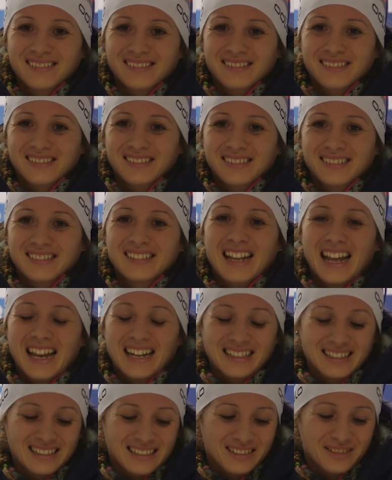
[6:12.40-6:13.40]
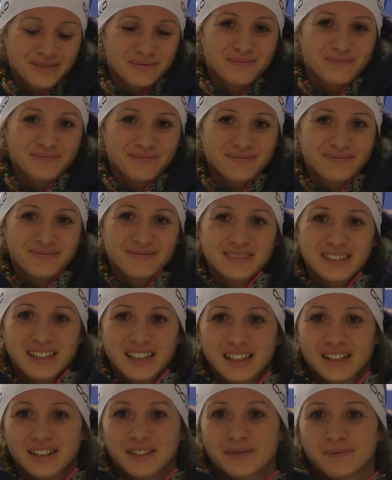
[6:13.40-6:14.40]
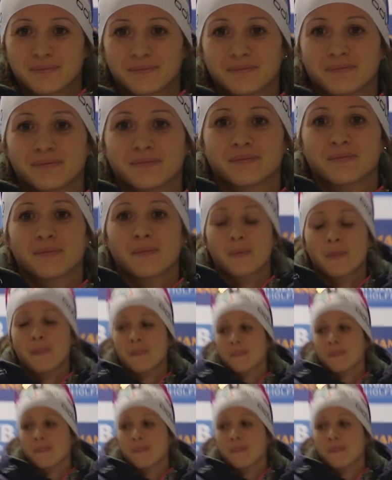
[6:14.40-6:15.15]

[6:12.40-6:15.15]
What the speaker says: Thank you, congratulations. Do we have any other